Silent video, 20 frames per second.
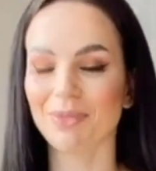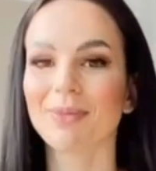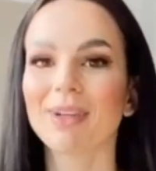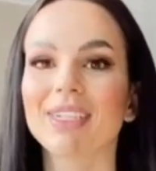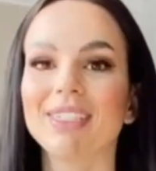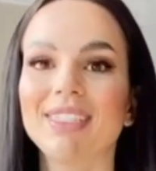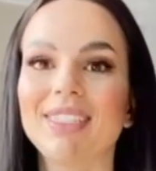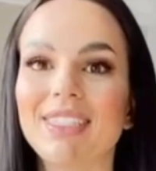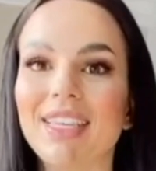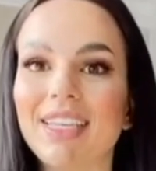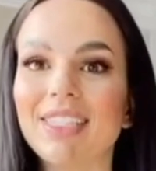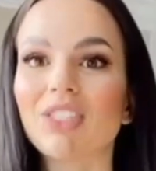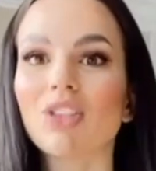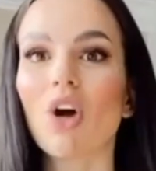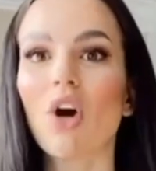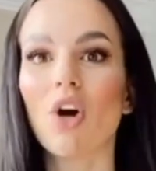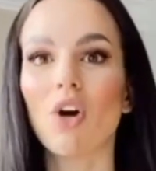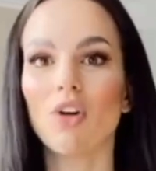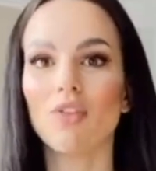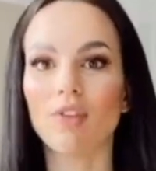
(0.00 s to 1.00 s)
consists
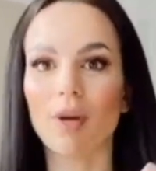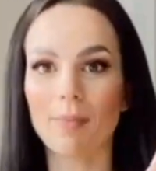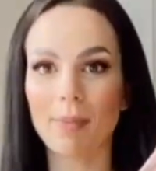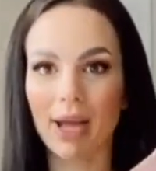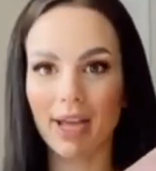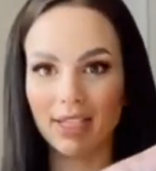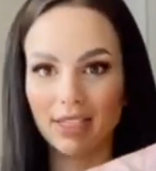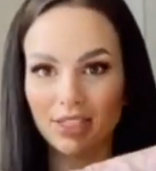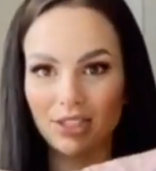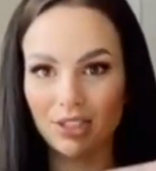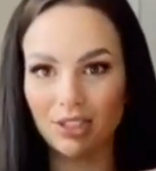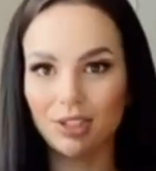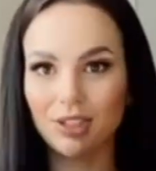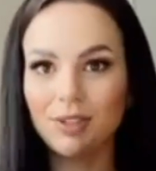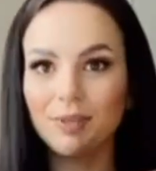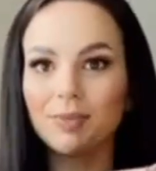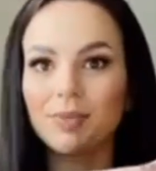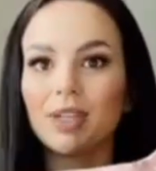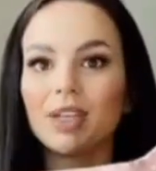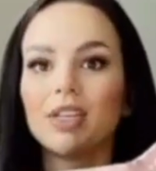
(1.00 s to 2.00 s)
of a pantsuit.
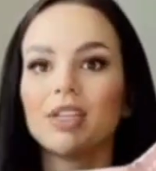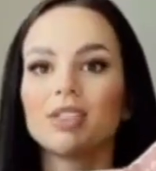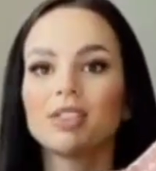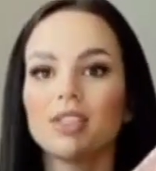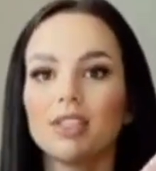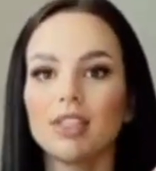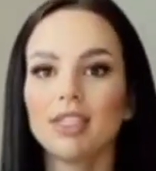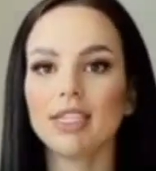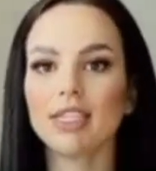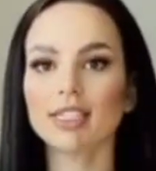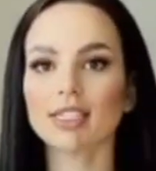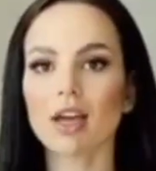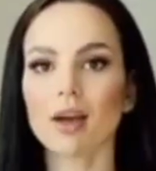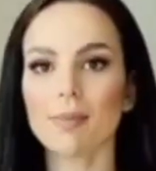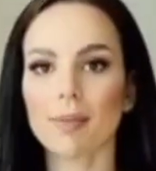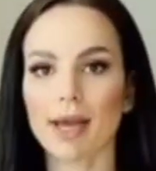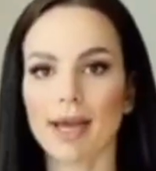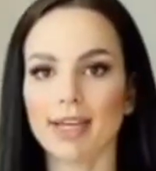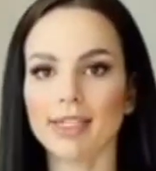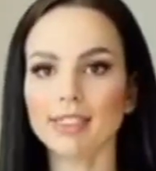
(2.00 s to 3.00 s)
So these are
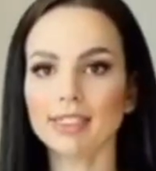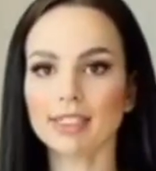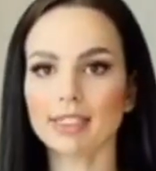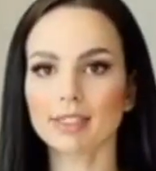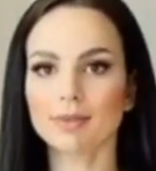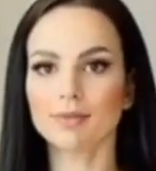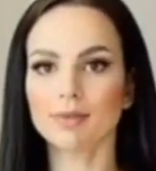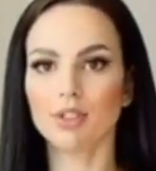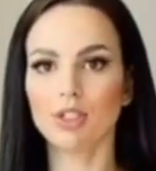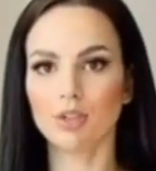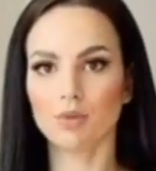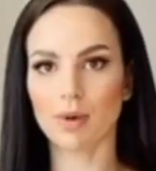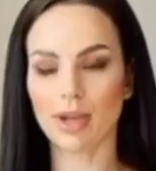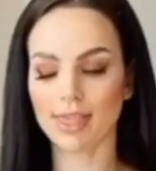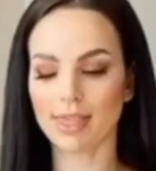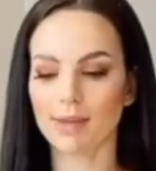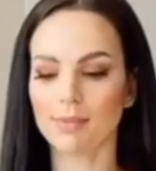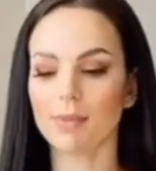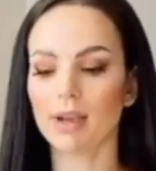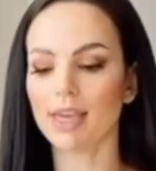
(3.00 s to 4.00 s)
pants, you wear
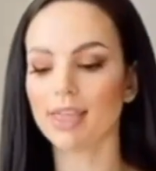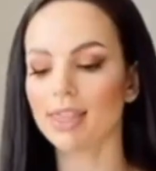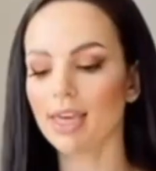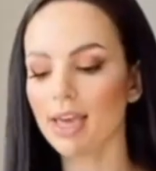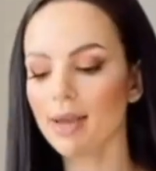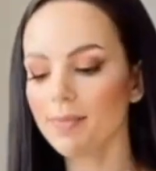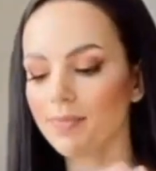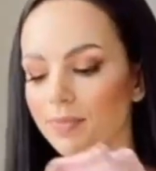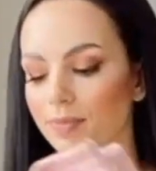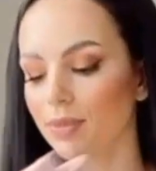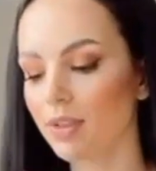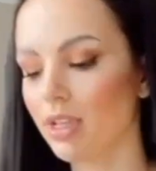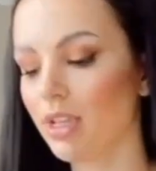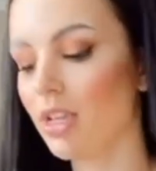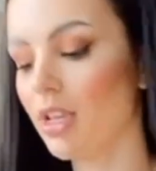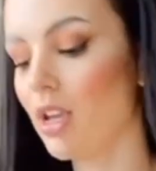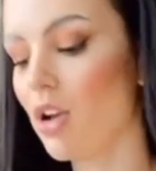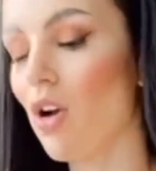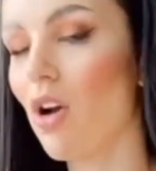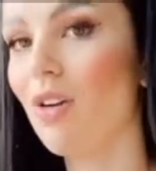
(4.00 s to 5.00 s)
them like that.
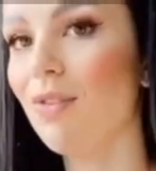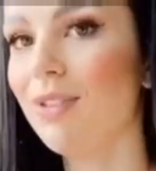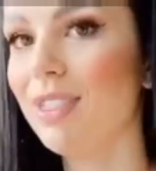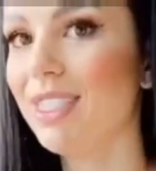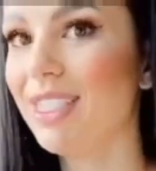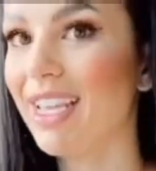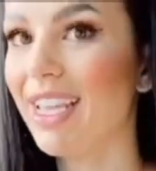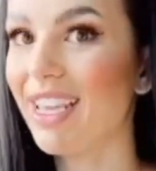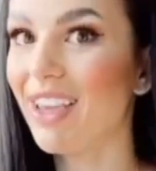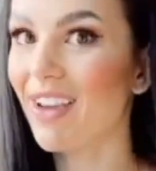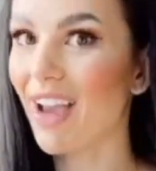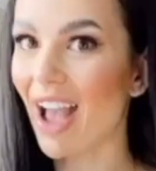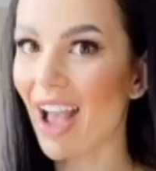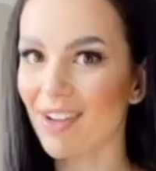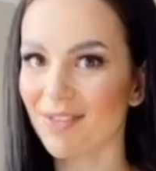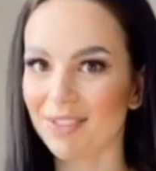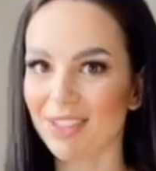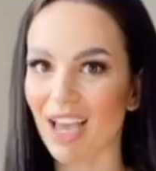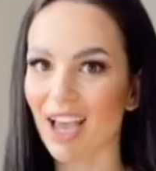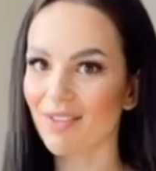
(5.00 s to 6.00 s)
Obviously you
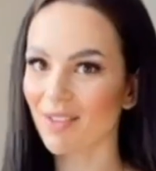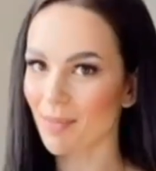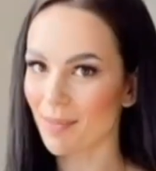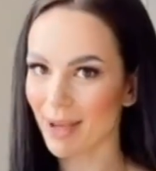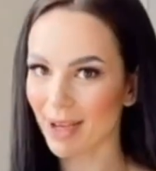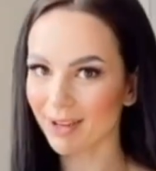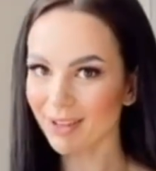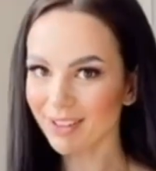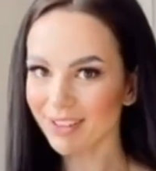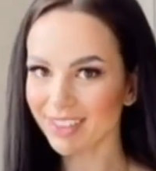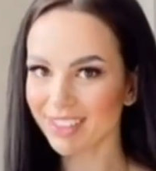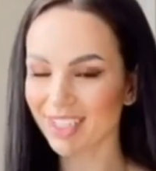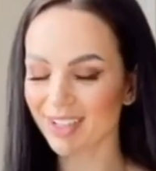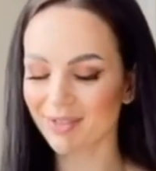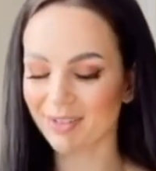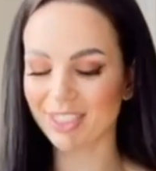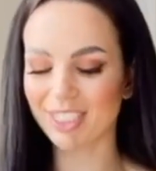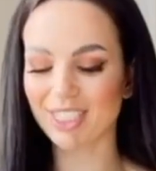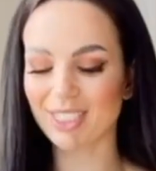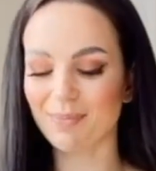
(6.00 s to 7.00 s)
have to have a belt,
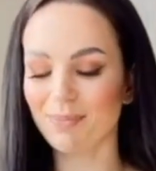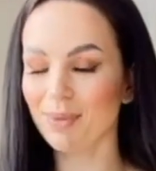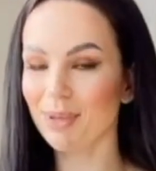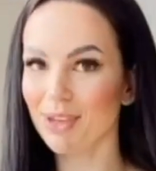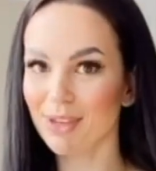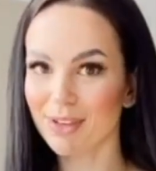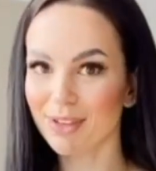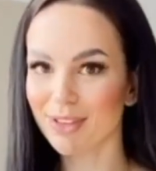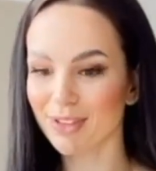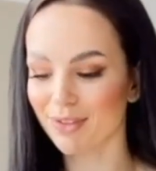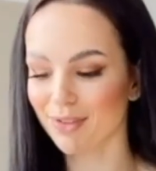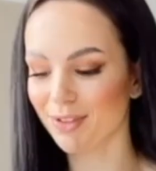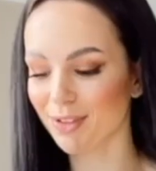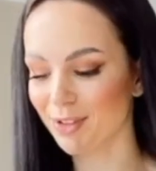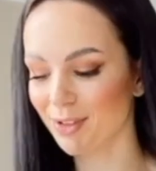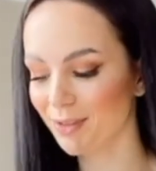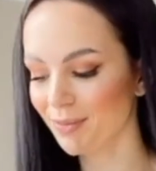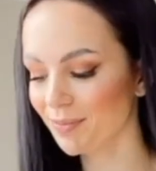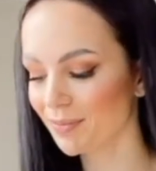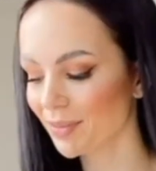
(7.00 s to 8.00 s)
which is beautiful.